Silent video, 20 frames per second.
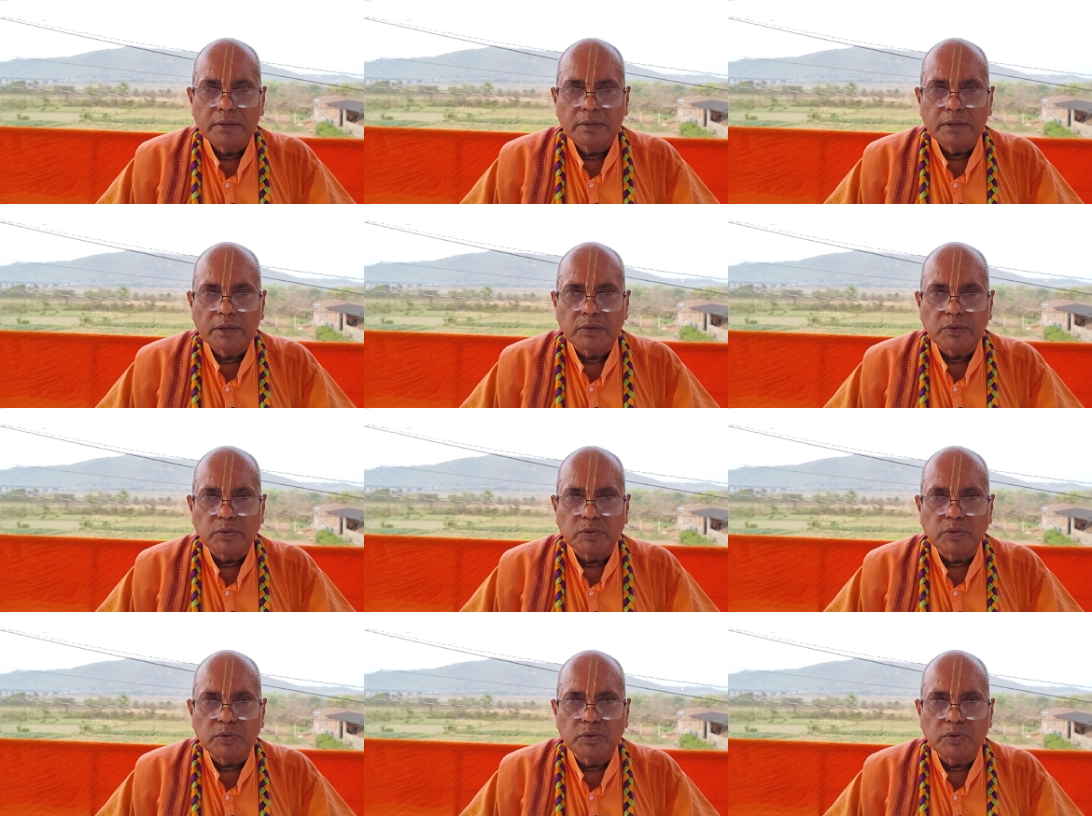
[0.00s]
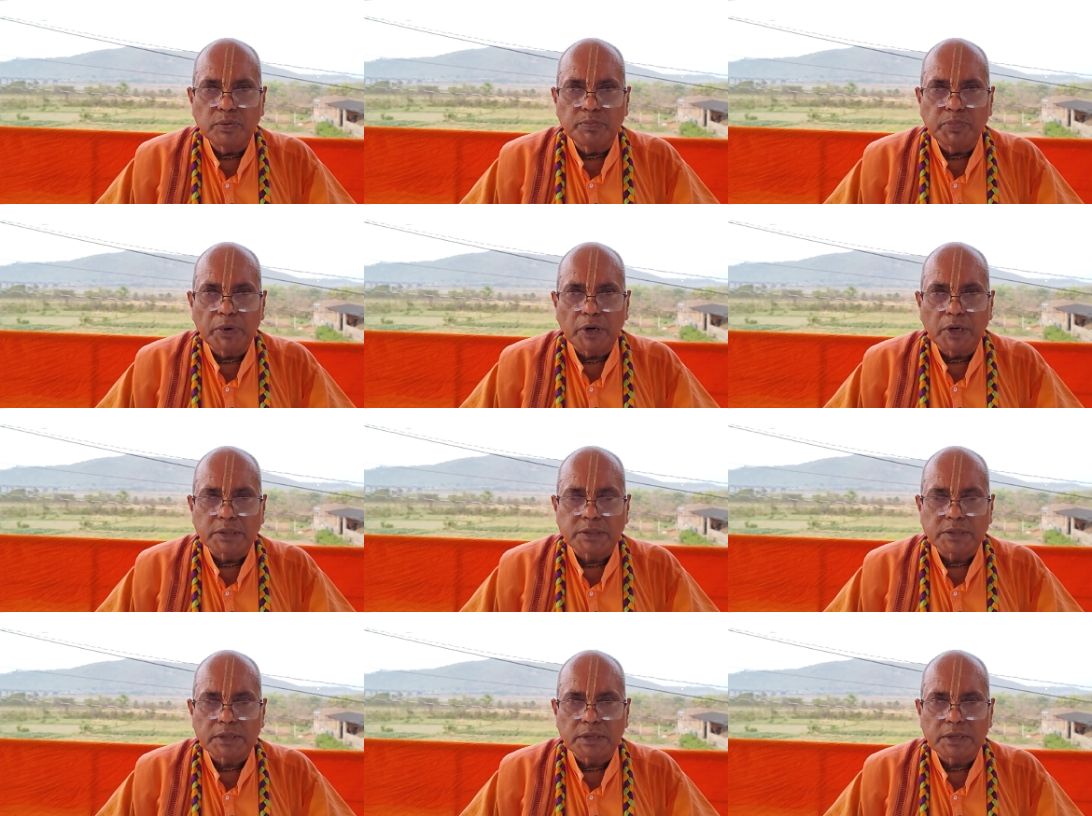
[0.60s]
The two
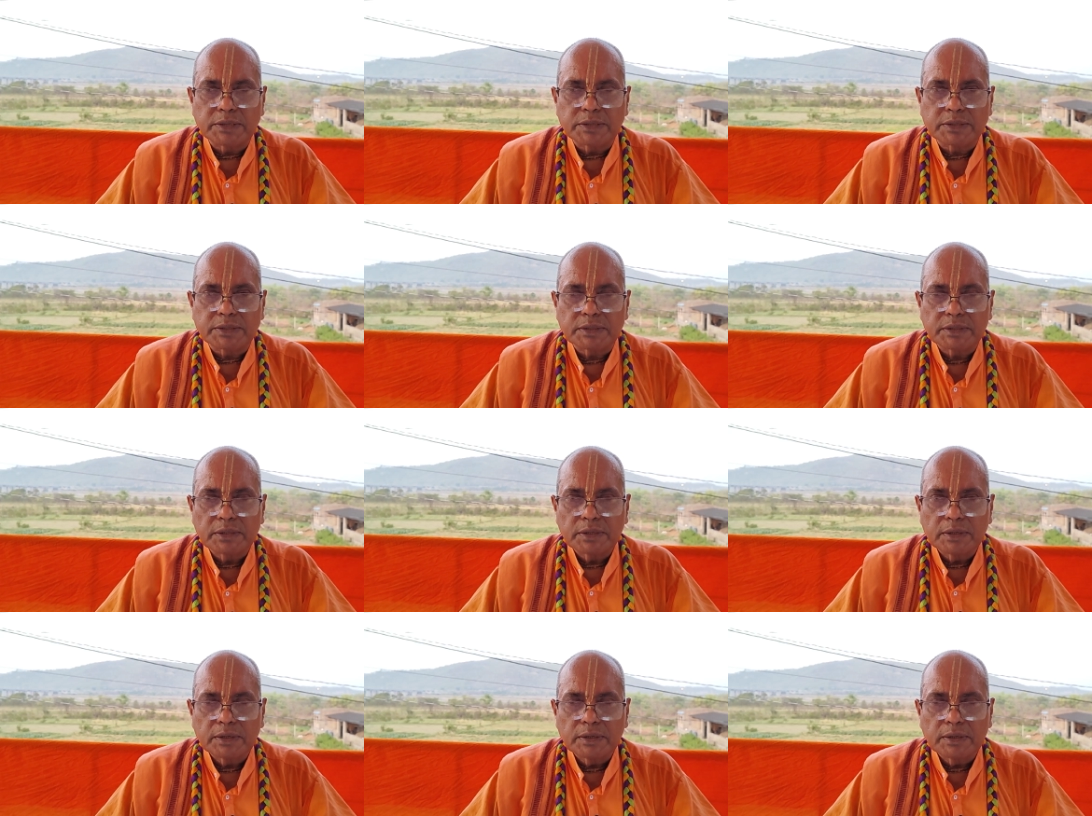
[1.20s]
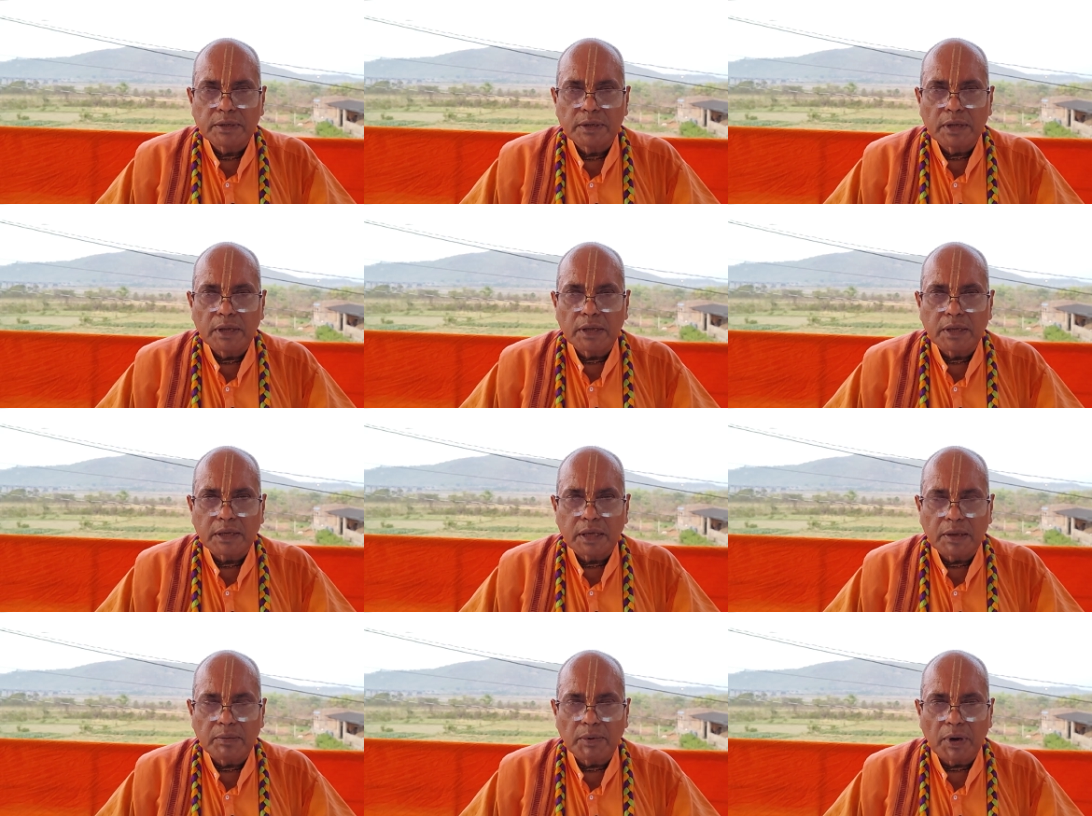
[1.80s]
persons
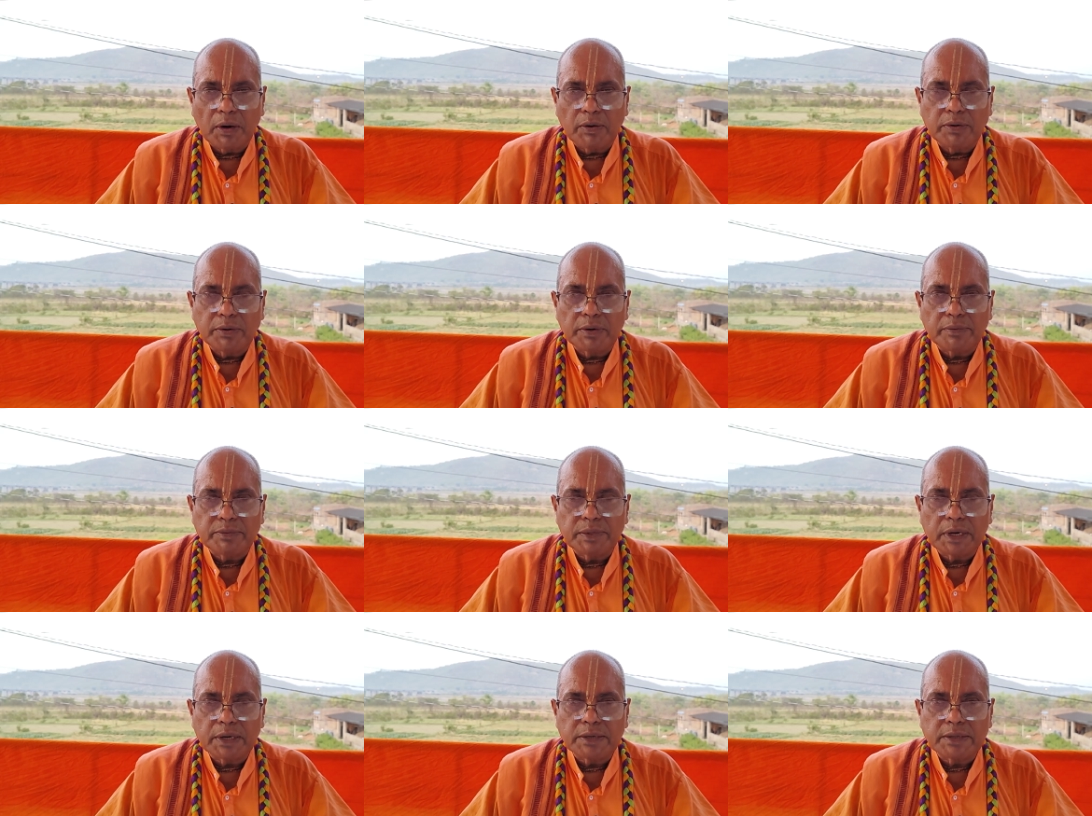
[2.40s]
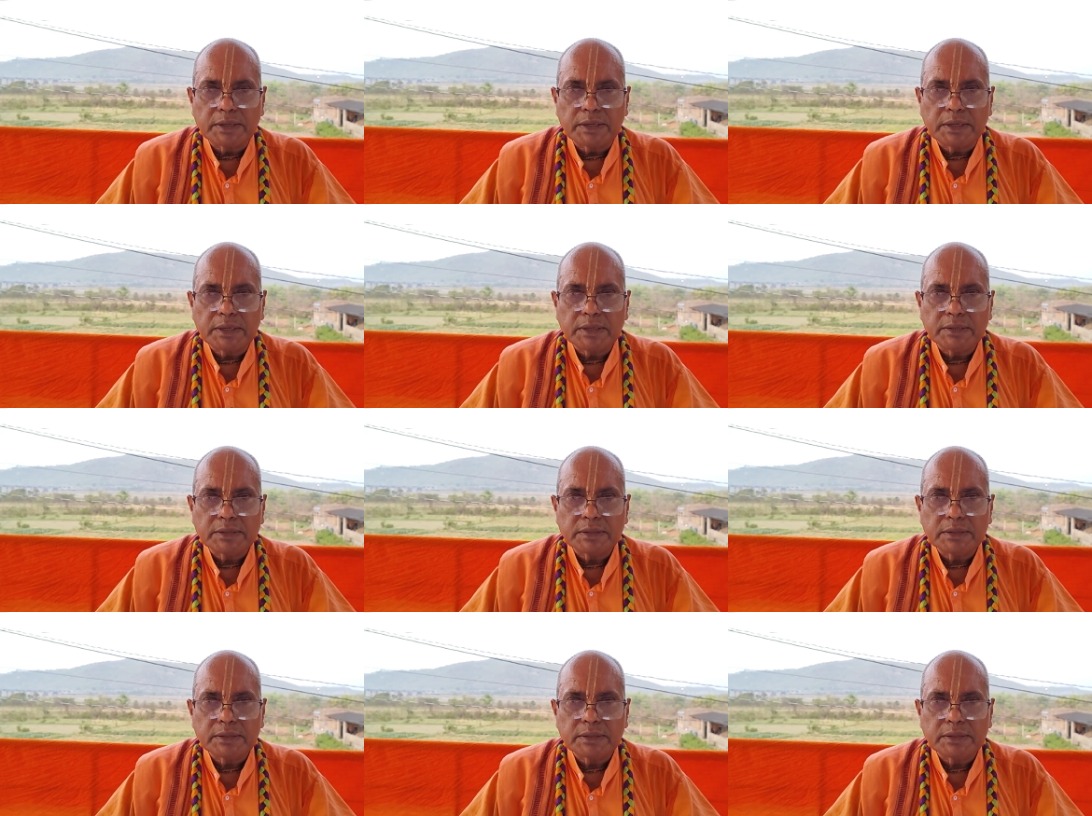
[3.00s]
came out of that tree.